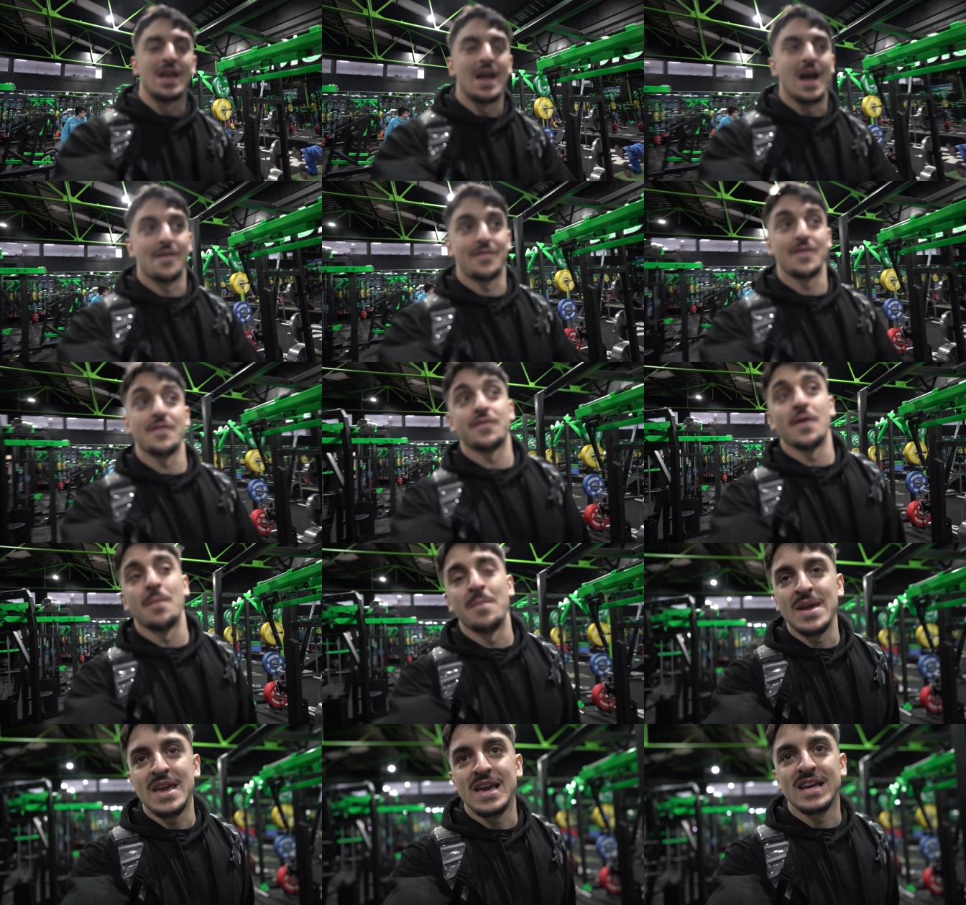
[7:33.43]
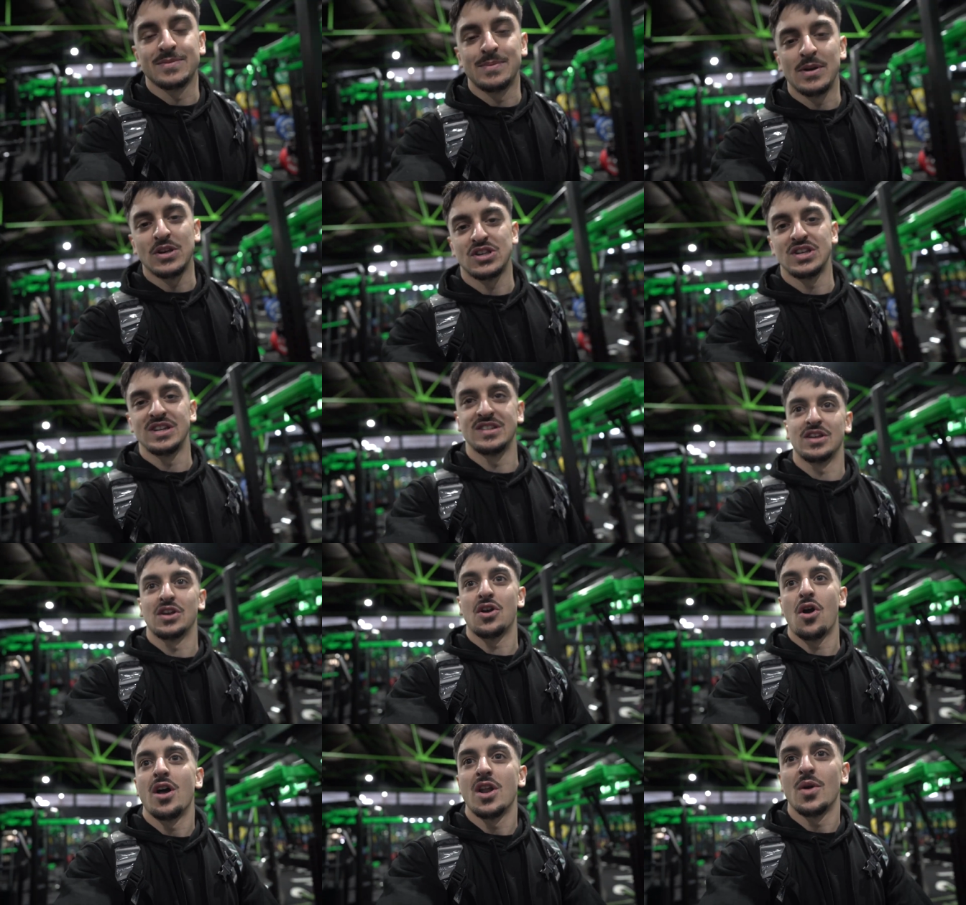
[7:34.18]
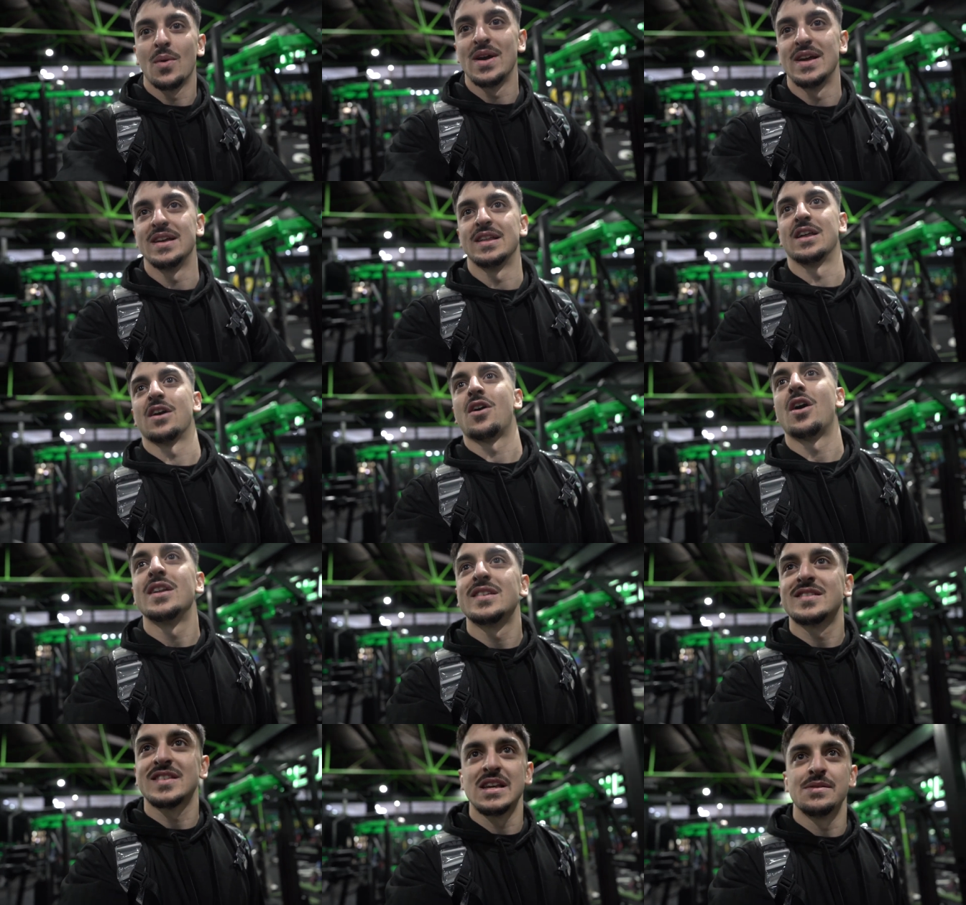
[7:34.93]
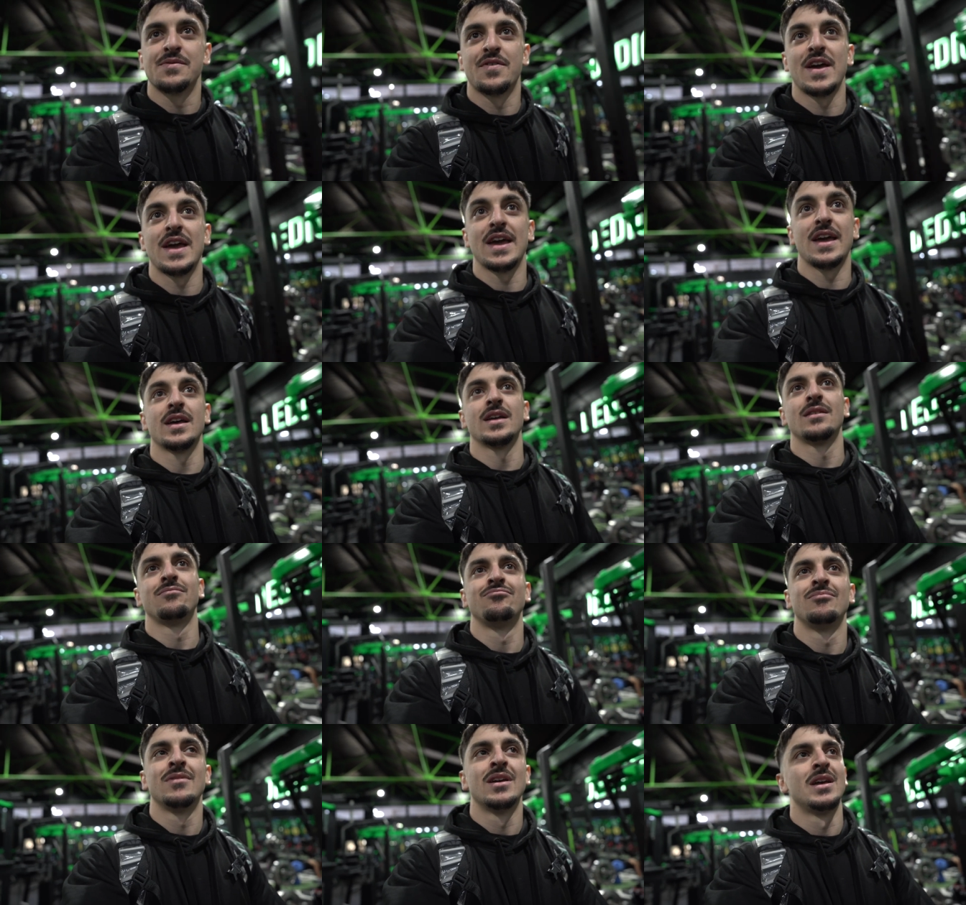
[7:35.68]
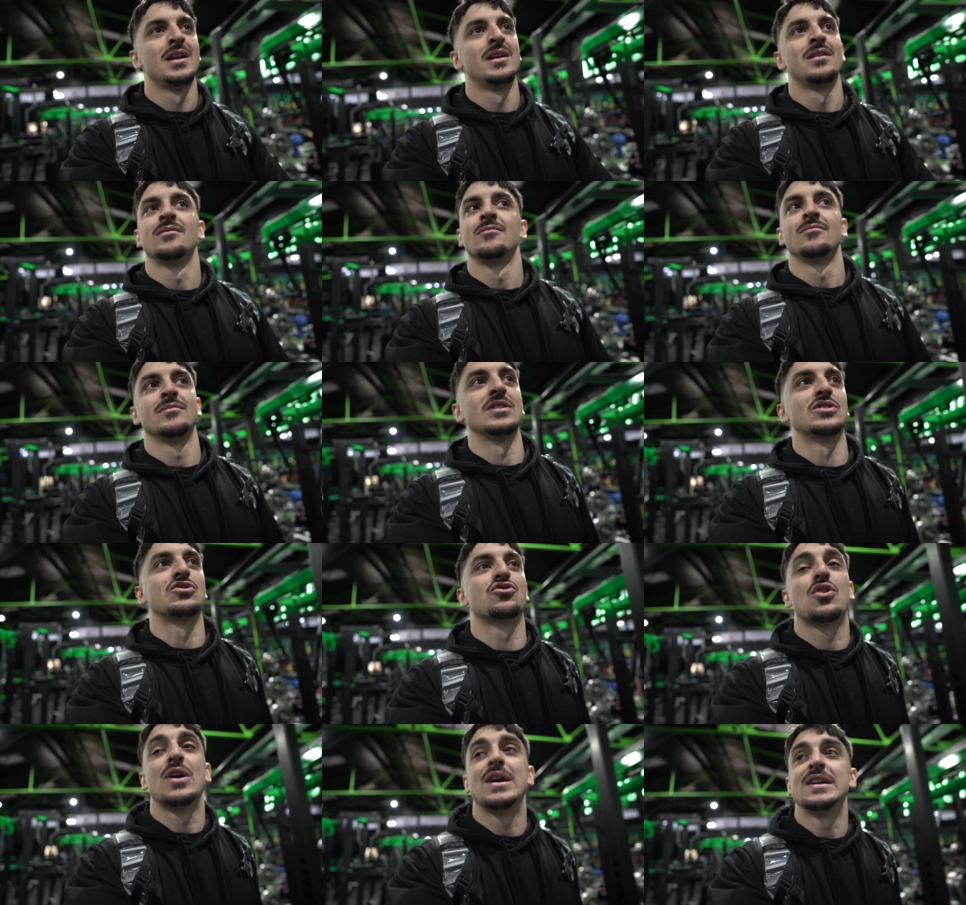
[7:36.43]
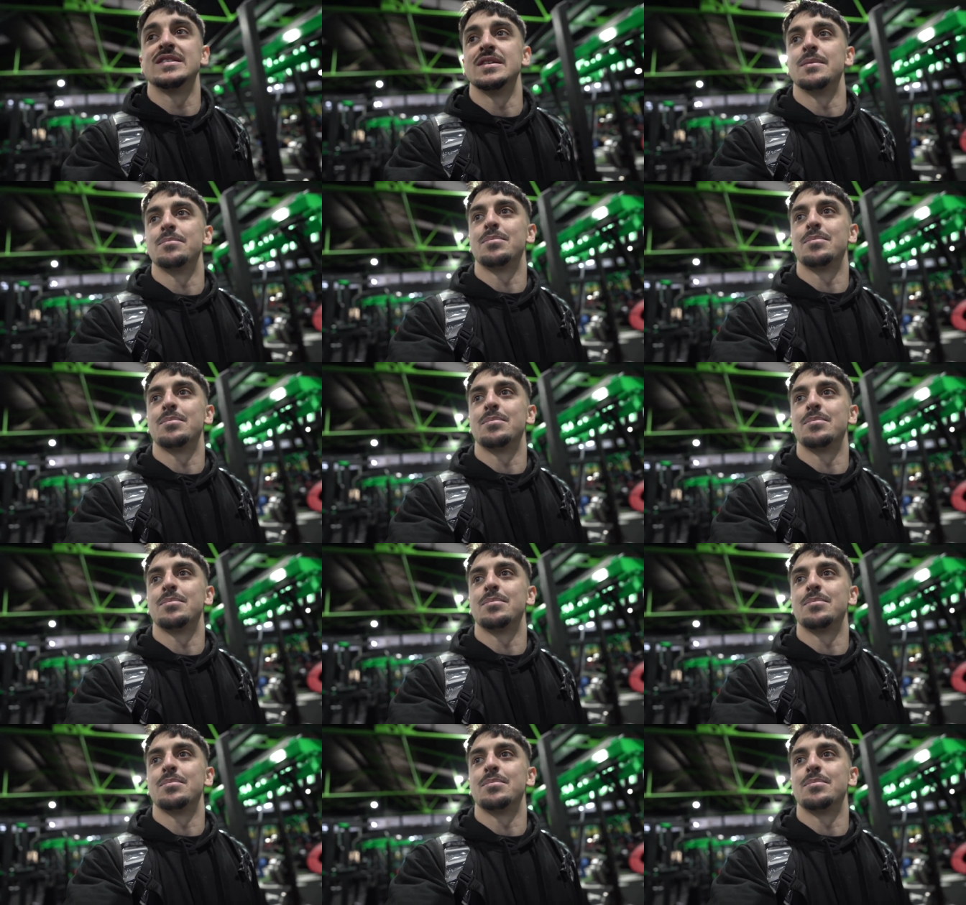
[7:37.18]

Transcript: I think for me especially, it's the colorway, the color scheme here is crazy.